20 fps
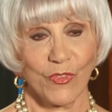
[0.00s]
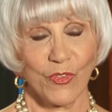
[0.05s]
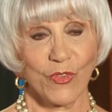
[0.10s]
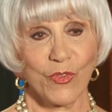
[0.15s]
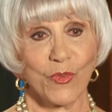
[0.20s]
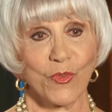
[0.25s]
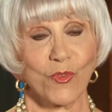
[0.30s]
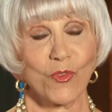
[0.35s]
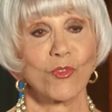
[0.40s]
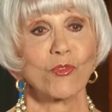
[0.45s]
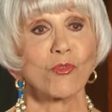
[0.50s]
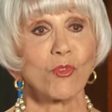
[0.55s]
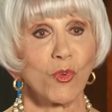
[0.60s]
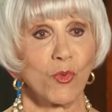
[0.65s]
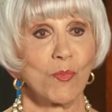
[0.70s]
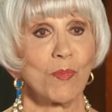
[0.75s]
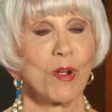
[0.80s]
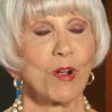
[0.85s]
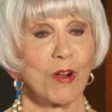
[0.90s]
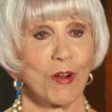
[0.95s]
to
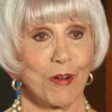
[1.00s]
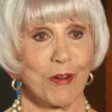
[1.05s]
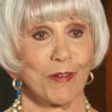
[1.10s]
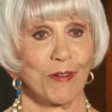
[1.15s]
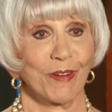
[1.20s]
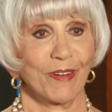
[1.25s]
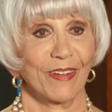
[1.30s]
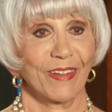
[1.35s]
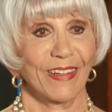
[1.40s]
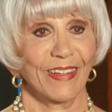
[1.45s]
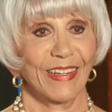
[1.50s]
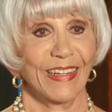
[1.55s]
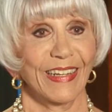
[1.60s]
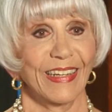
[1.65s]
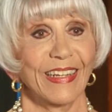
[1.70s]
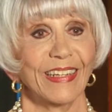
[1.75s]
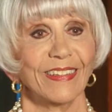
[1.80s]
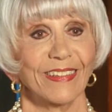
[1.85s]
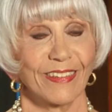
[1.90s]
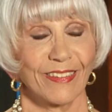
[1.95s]
groom her
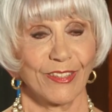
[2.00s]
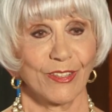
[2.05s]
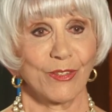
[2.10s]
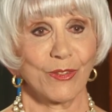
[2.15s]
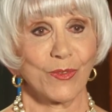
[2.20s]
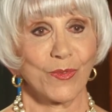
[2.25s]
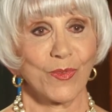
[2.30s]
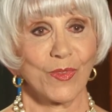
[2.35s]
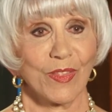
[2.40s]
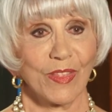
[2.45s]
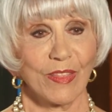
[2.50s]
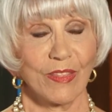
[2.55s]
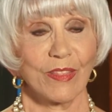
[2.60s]
into